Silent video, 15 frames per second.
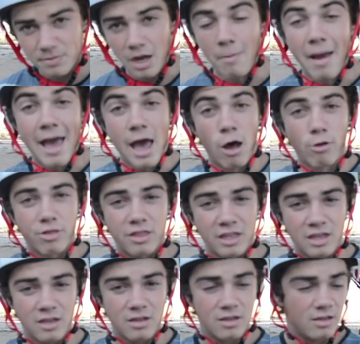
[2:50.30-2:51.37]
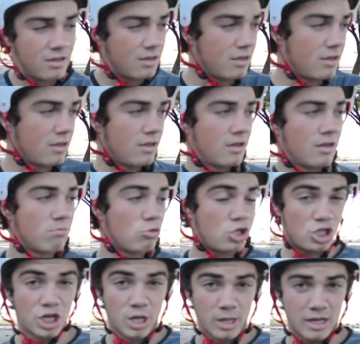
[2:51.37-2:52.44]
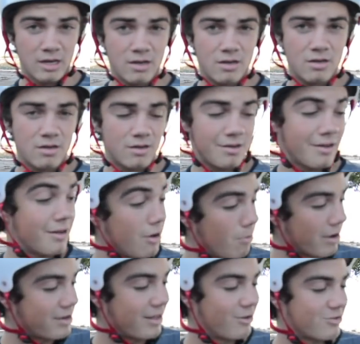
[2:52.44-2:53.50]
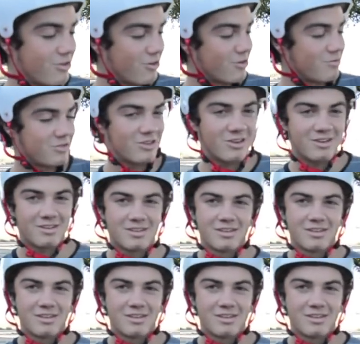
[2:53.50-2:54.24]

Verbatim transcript: I'm um, healthy. He's chilling. You're chilling? Healthy. Chilling. Kyle's hard. I'm sorry.